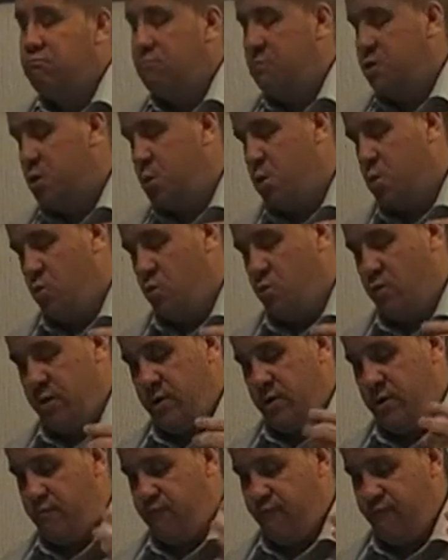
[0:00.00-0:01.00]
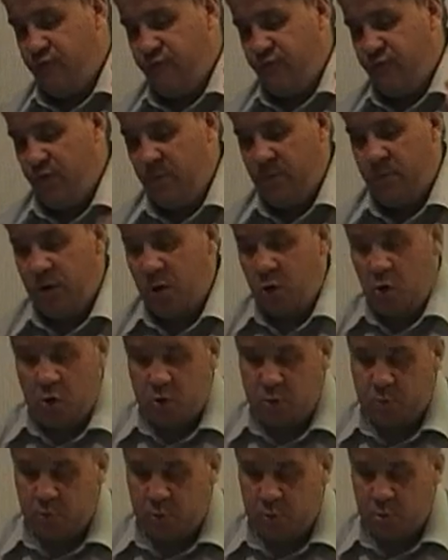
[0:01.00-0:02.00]
story from the
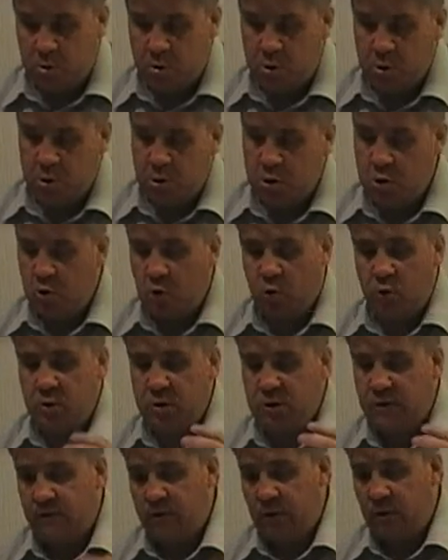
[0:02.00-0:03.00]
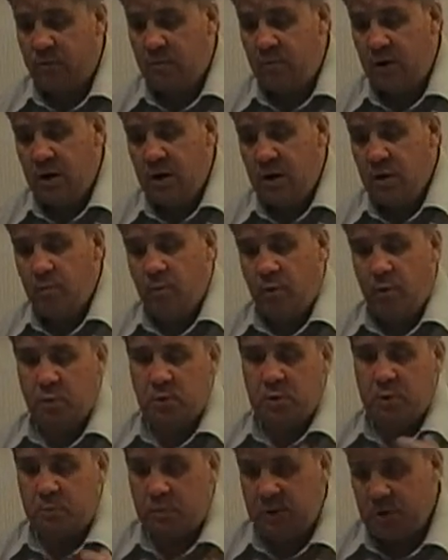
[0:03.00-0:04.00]
Gospels and stories from
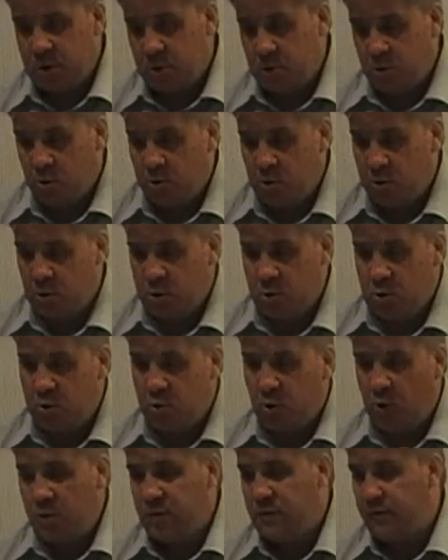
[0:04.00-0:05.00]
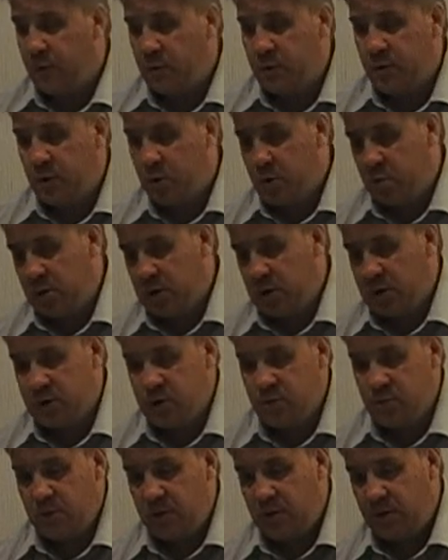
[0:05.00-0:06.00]
Paul's epistles and stories from the Old
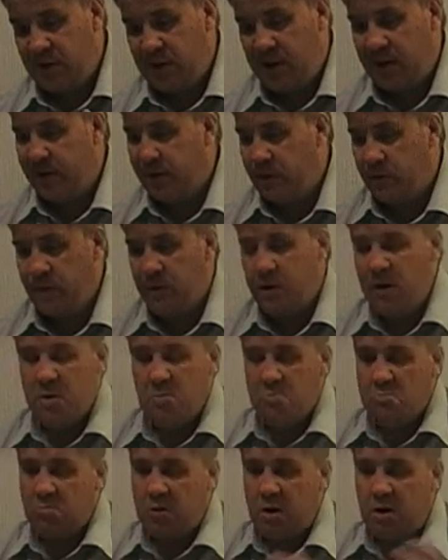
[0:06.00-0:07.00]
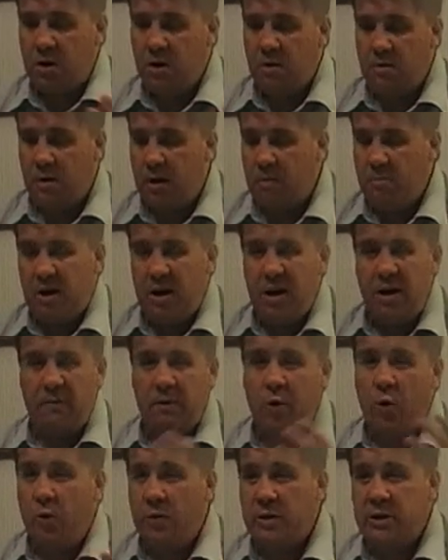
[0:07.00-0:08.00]
Testament, Daniel. And I might have
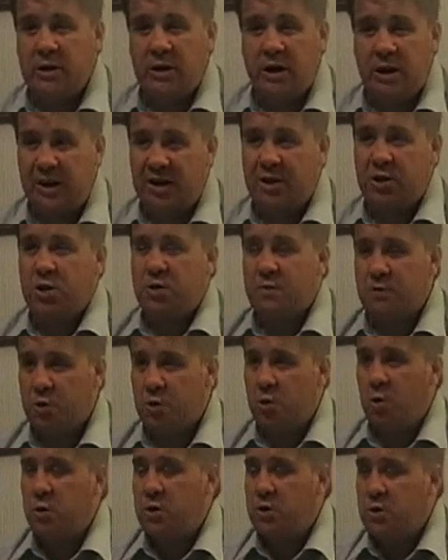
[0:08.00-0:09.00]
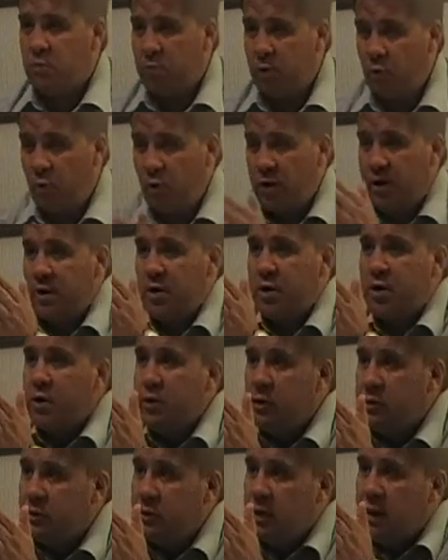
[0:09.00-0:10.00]
all these collection of stories, but what I
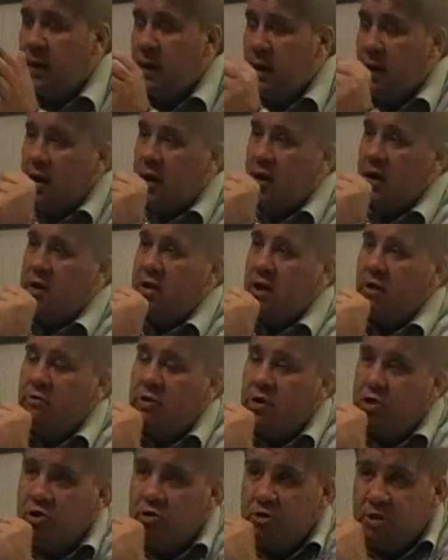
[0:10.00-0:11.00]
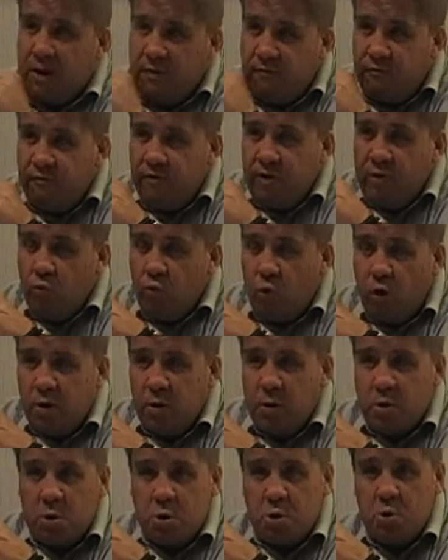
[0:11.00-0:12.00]
do is I reduce every one
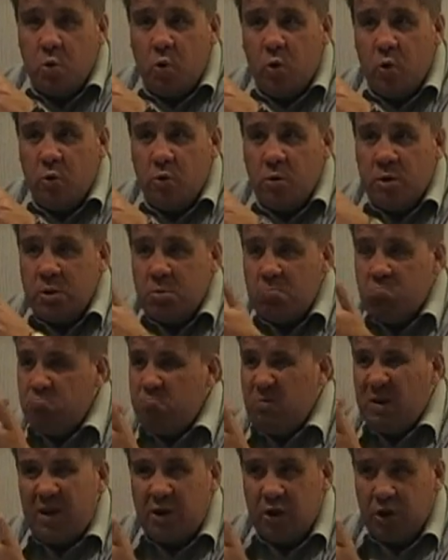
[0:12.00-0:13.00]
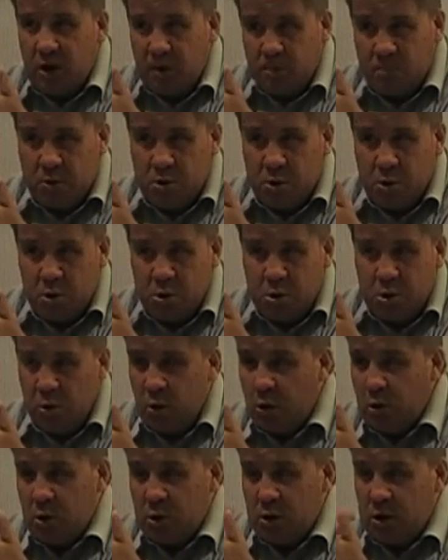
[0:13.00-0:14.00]
of the stories, big chapters,
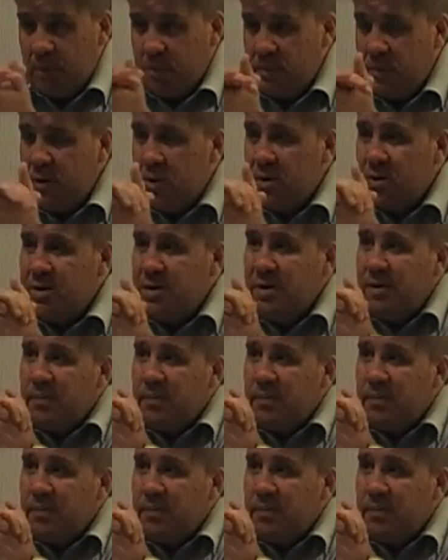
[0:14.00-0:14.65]
long chapters,